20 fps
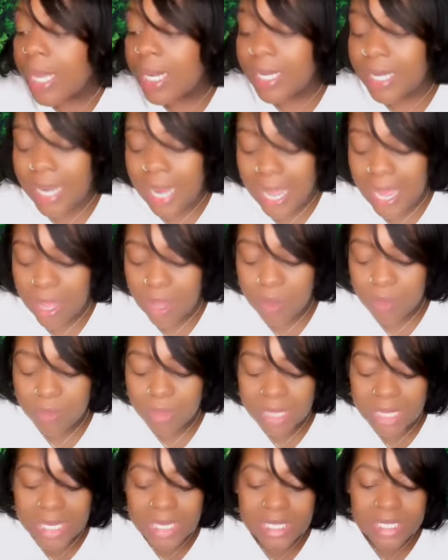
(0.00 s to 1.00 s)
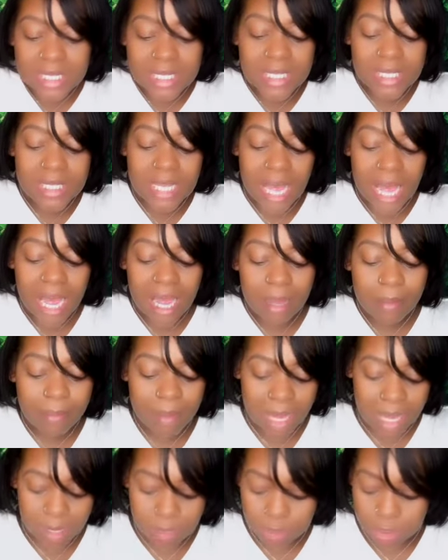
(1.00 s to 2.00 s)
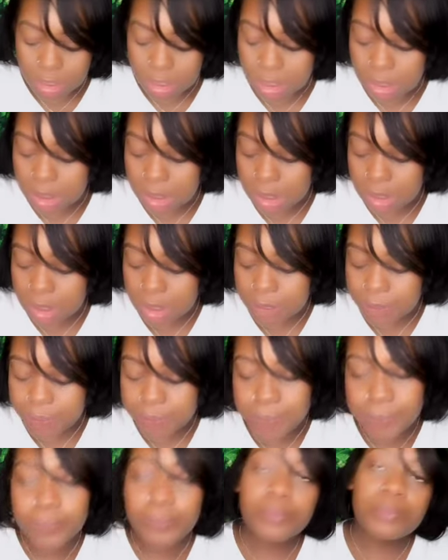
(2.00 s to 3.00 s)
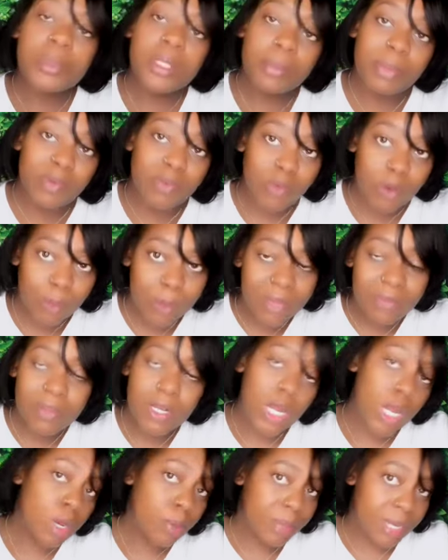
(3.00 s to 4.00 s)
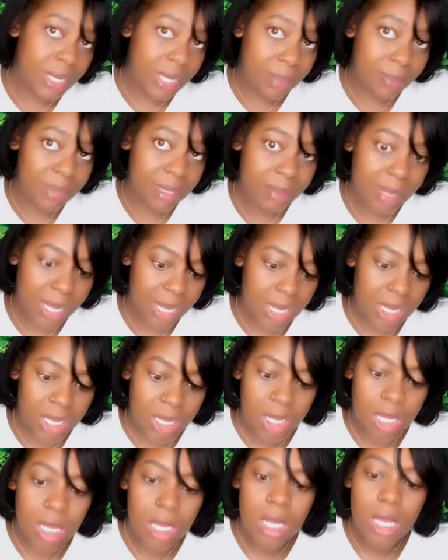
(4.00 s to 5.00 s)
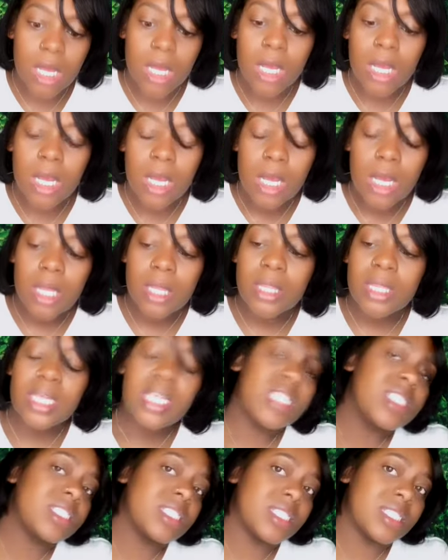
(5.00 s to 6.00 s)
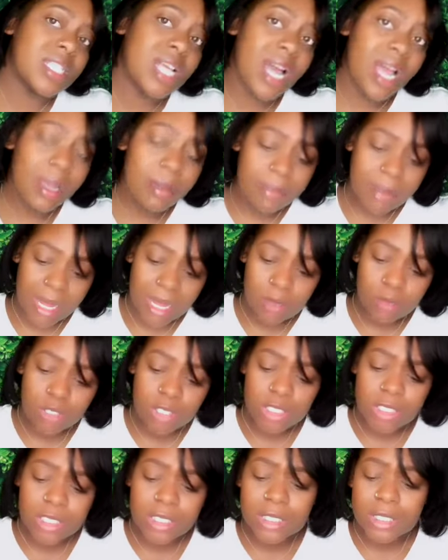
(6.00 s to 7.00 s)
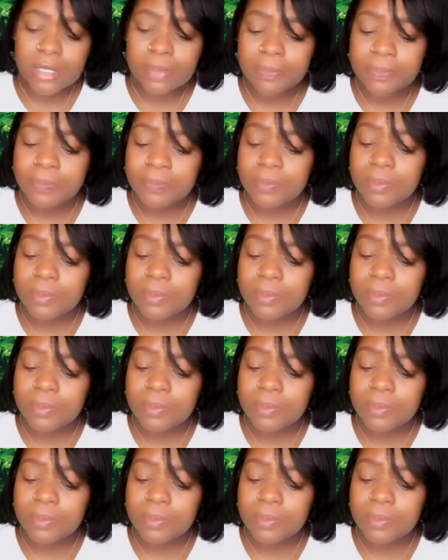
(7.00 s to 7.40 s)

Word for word: Now these side pouches, before we even open up the bag, these side pouches.